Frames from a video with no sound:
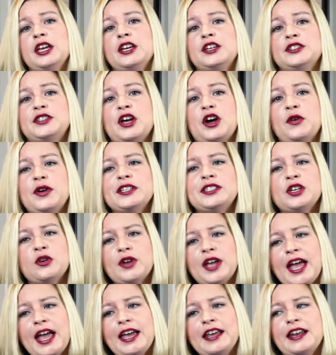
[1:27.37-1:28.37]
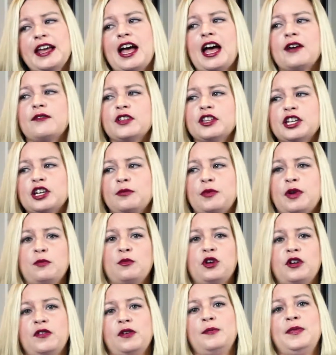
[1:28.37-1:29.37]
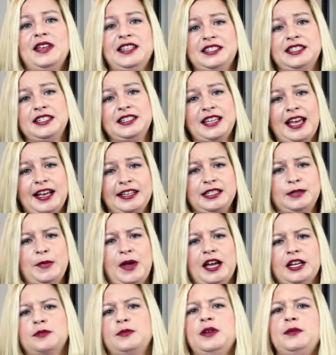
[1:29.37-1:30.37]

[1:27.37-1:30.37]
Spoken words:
So it's okay to have a little bit more of a business aspect,